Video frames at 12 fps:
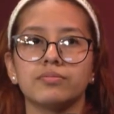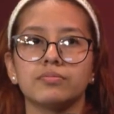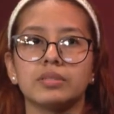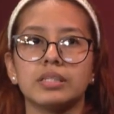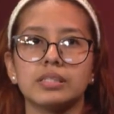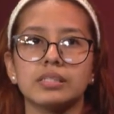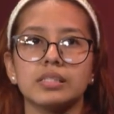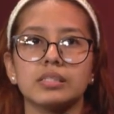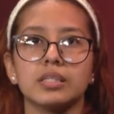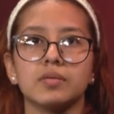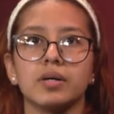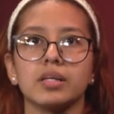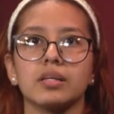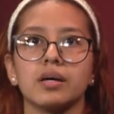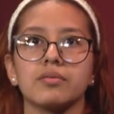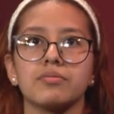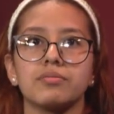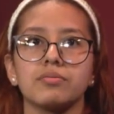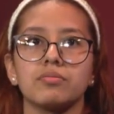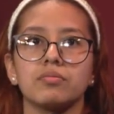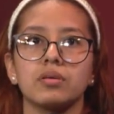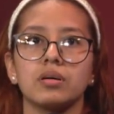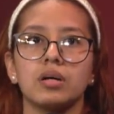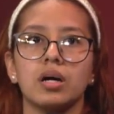this season of my life,
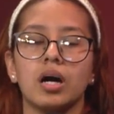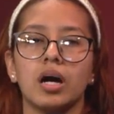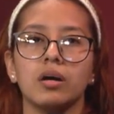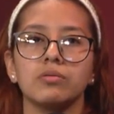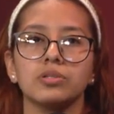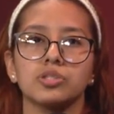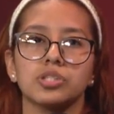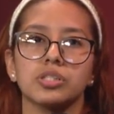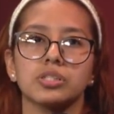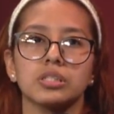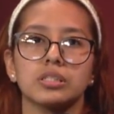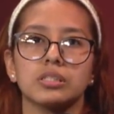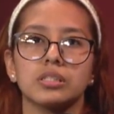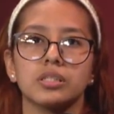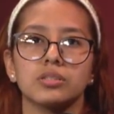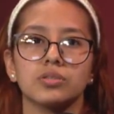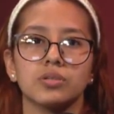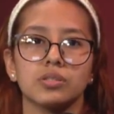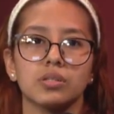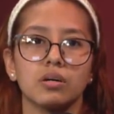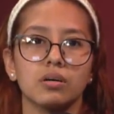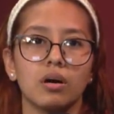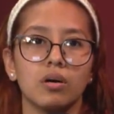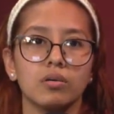I was just listening to a
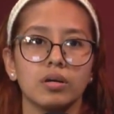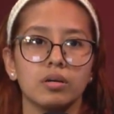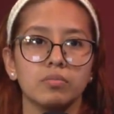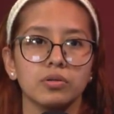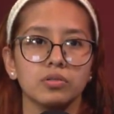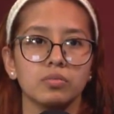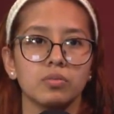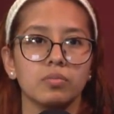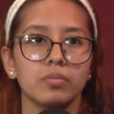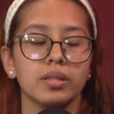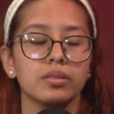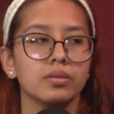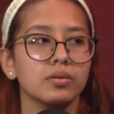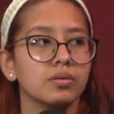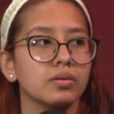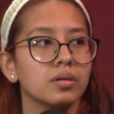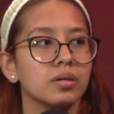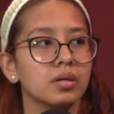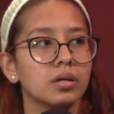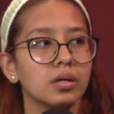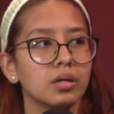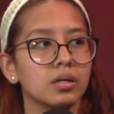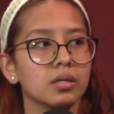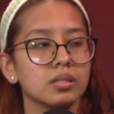song called Hermoso Momento.
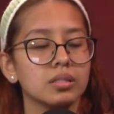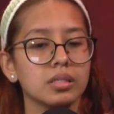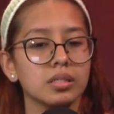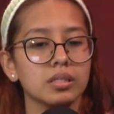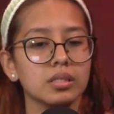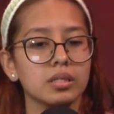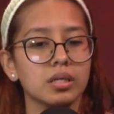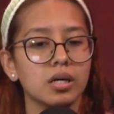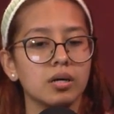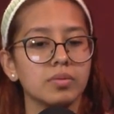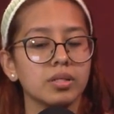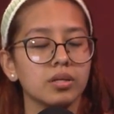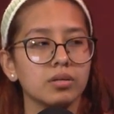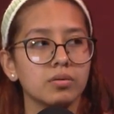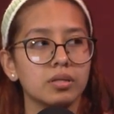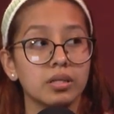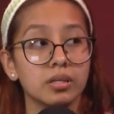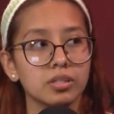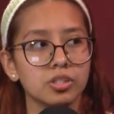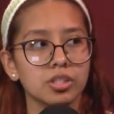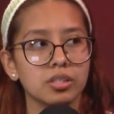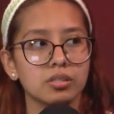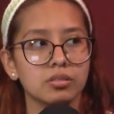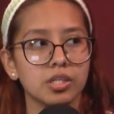Because hmm. it, um, another in English,
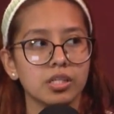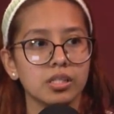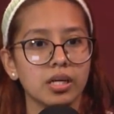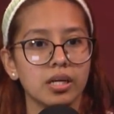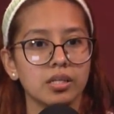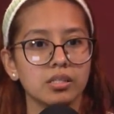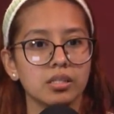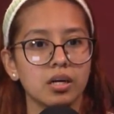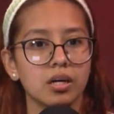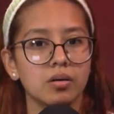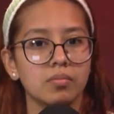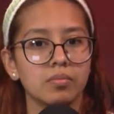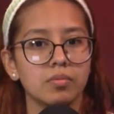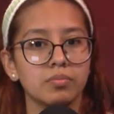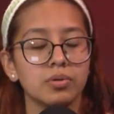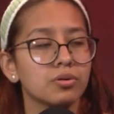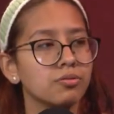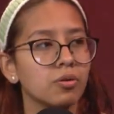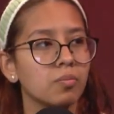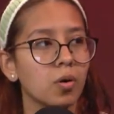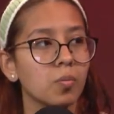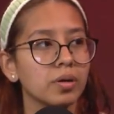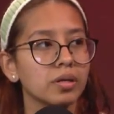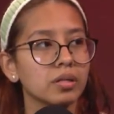it's translated as um, "beautiful
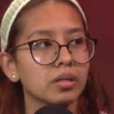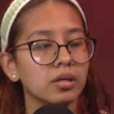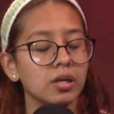moment."